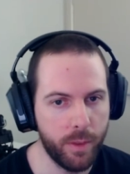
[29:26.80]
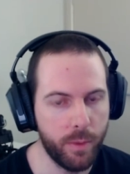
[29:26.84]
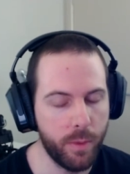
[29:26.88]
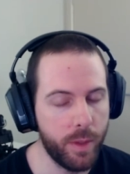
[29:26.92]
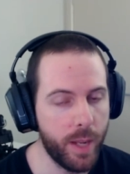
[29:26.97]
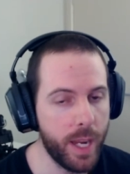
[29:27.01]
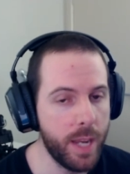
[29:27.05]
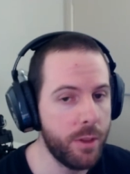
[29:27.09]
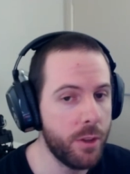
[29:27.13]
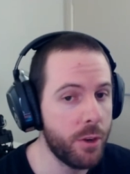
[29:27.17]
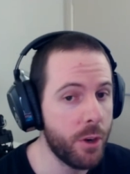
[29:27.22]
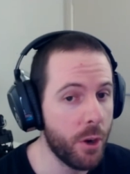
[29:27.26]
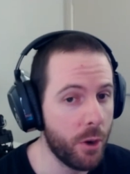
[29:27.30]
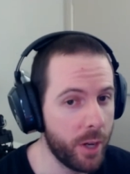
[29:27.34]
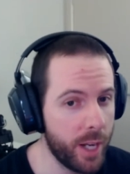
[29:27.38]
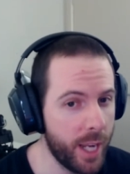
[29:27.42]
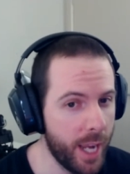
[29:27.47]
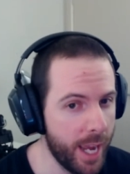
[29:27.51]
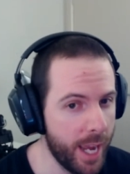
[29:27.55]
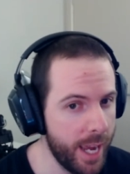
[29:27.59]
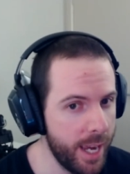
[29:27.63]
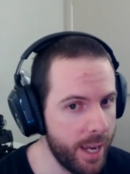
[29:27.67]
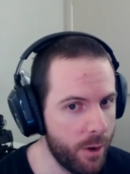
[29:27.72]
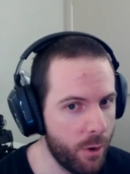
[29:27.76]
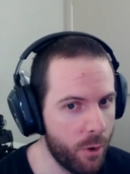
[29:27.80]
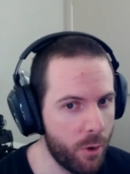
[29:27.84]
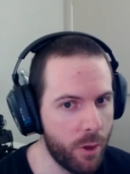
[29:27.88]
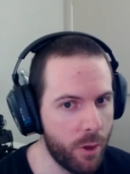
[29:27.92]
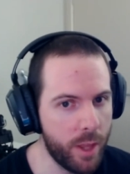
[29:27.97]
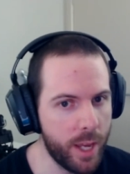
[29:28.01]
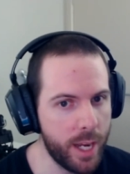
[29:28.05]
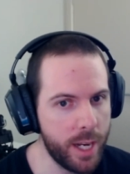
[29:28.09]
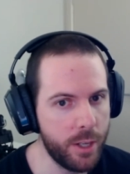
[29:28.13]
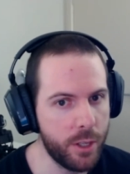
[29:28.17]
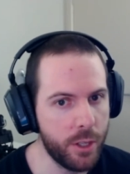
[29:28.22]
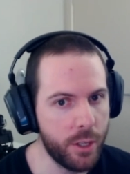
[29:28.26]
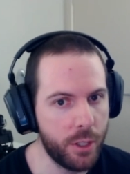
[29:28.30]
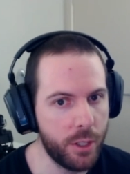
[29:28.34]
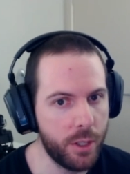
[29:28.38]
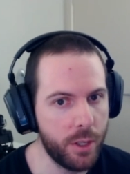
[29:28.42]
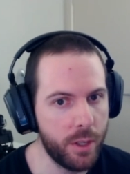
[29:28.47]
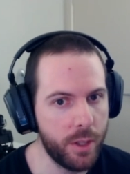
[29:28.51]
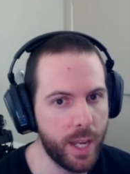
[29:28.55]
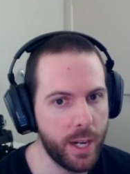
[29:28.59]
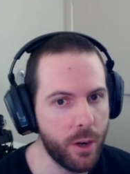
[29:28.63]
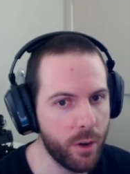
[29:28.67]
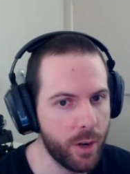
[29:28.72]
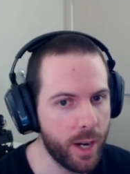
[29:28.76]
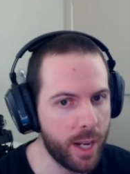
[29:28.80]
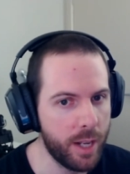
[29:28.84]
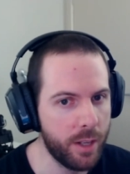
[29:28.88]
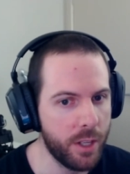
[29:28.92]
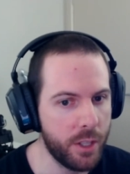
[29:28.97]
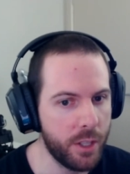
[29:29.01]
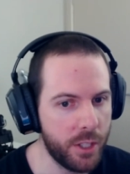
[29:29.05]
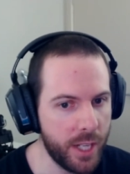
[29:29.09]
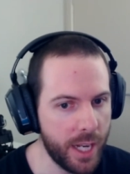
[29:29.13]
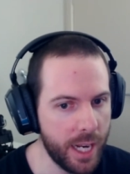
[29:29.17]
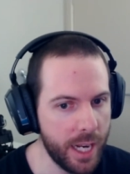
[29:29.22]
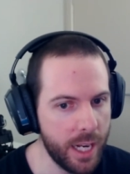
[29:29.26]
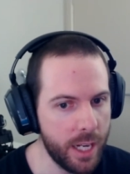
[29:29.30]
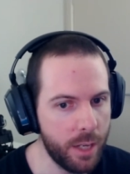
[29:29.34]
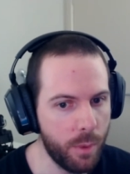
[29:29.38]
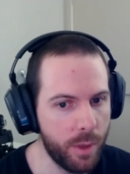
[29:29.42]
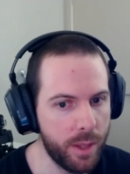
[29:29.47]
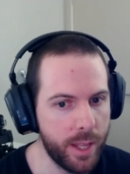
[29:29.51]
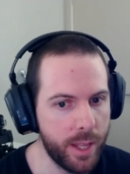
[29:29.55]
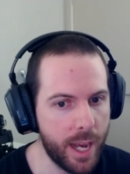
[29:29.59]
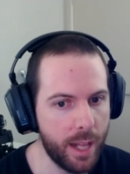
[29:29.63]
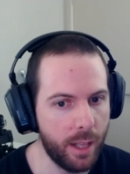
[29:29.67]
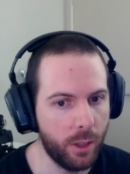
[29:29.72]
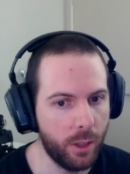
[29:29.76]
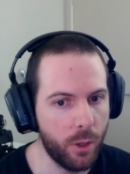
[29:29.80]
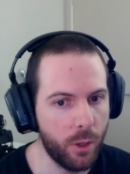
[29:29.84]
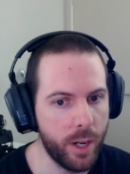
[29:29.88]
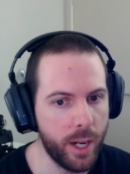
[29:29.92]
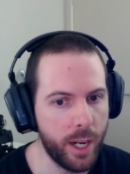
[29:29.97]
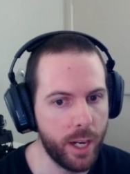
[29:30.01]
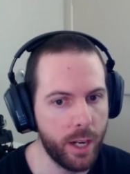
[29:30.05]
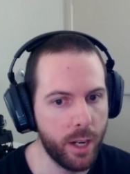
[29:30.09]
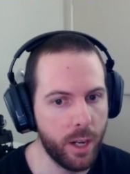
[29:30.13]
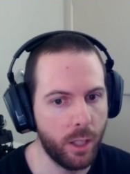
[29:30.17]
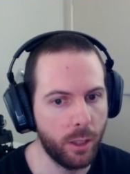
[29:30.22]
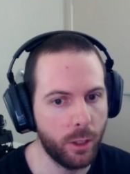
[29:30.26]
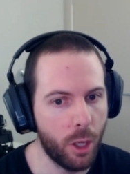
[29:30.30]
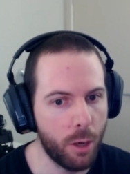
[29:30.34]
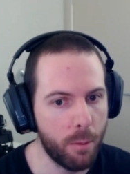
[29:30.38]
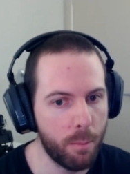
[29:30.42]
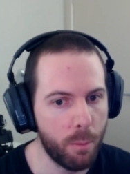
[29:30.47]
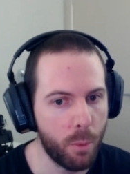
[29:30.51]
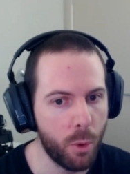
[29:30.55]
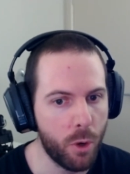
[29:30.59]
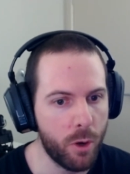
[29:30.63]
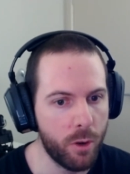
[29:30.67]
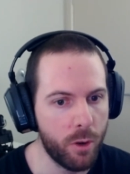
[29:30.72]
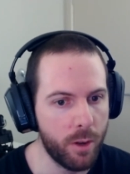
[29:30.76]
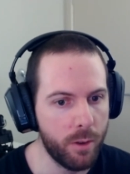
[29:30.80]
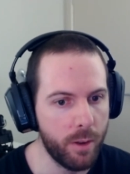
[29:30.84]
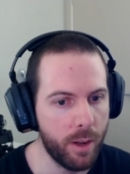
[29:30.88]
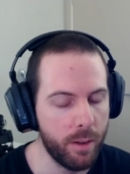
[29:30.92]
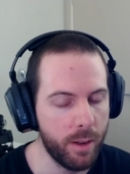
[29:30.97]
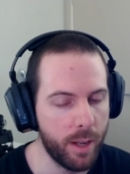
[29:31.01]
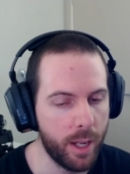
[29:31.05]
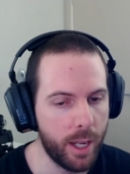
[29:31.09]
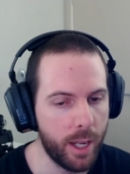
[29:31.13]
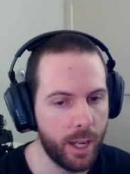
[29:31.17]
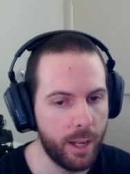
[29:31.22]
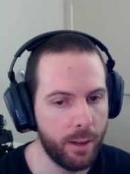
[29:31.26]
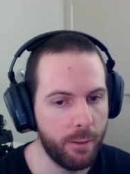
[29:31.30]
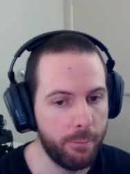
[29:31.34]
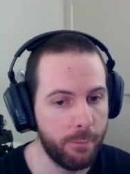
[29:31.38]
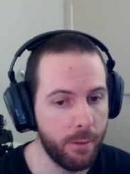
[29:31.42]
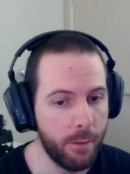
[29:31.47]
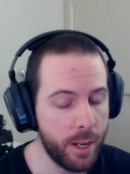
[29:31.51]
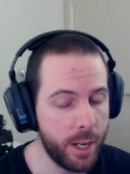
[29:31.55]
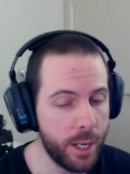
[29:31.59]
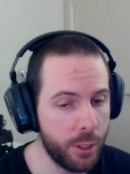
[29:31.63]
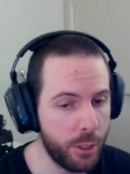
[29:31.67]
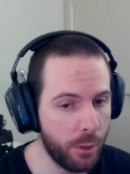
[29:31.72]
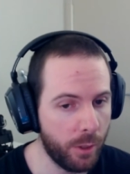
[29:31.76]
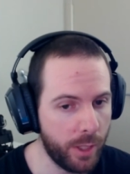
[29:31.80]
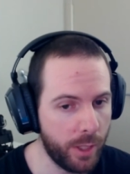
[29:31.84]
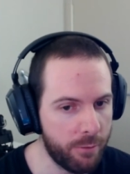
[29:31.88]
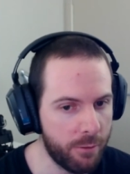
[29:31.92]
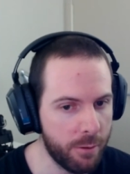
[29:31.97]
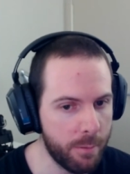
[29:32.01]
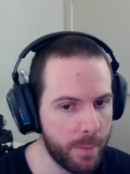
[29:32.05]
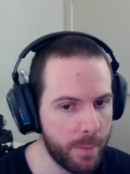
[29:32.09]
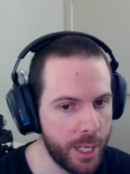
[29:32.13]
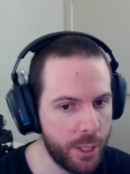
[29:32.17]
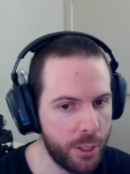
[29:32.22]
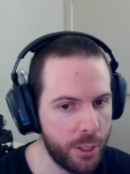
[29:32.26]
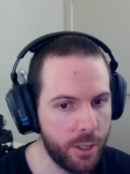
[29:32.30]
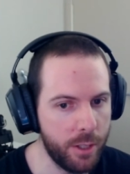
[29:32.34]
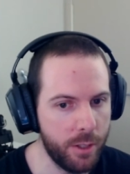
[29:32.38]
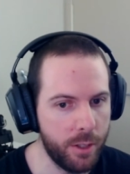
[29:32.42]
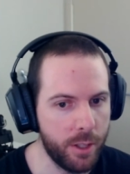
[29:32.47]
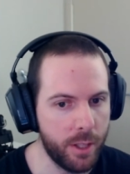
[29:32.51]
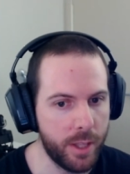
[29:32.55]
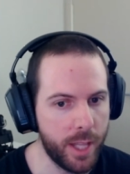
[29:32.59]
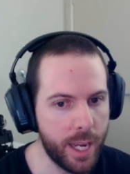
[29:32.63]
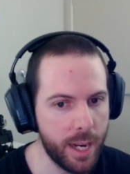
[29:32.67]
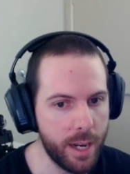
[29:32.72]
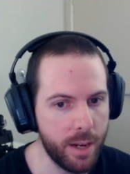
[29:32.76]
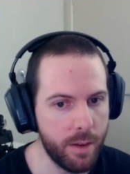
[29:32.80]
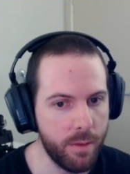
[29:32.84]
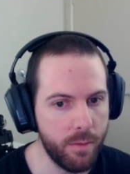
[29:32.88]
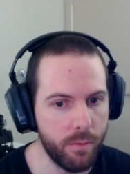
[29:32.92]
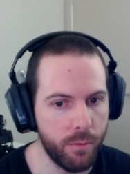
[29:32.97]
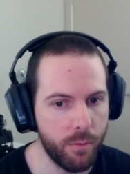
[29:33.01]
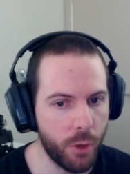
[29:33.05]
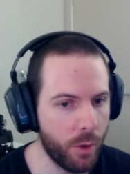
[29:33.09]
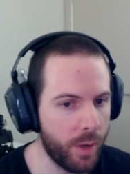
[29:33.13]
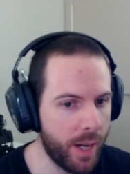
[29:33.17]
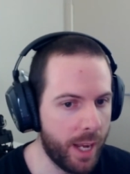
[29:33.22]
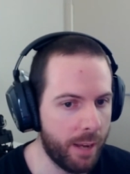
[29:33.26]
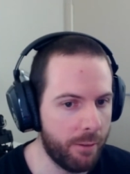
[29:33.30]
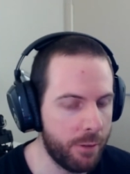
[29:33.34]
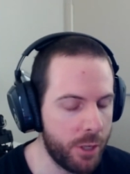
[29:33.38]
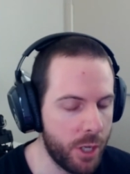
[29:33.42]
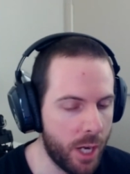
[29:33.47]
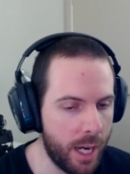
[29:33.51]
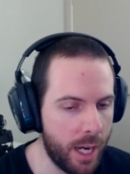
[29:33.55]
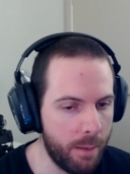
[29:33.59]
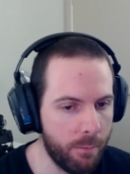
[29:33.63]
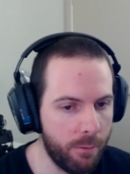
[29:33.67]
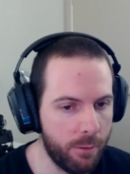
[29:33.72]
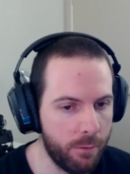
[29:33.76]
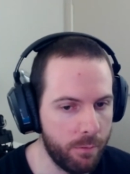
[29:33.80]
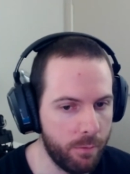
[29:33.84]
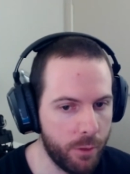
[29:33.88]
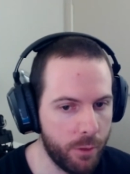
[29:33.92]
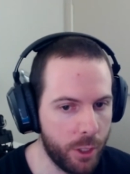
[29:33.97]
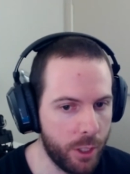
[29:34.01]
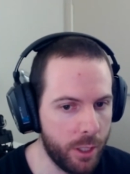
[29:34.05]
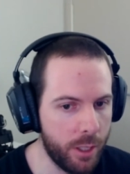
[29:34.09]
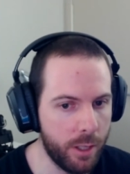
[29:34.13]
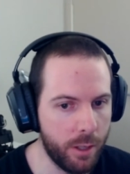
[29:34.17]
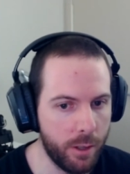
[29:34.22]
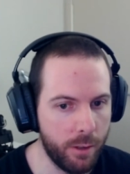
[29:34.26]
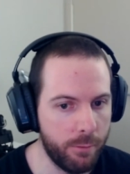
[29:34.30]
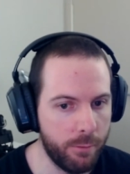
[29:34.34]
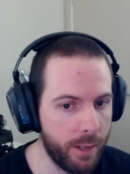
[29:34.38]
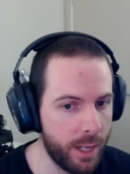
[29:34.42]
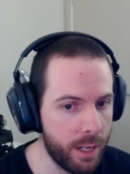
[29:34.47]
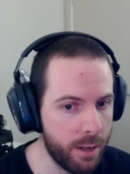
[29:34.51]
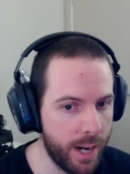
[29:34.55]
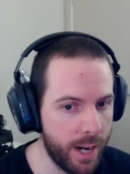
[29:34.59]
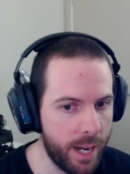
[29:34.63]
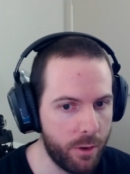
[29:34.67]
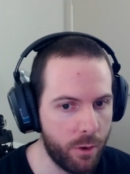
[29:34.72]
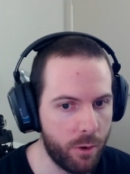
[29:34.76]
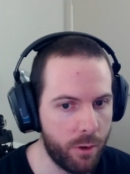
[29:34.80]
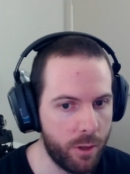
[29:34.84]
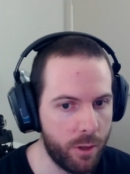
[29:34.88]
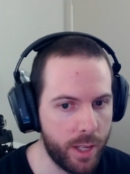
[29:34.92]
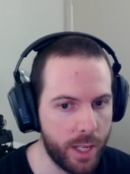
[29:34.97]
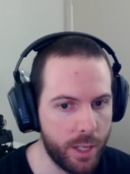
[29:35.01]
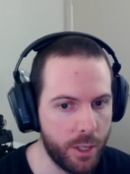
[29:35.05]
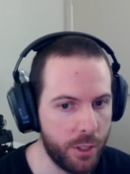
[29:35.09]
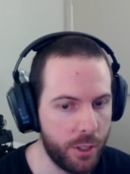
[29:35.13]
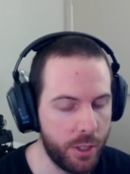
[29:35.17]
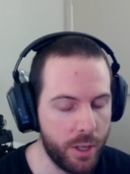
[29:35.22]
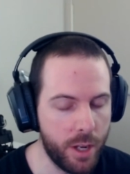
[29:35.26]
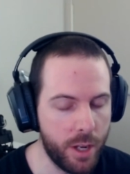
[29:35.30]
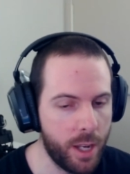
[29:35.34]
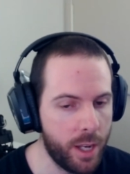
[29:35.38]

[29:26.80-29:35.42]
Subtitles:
either don't care or they don't understand without learning a lot more additional information that they don't have time to figure out, or they're just,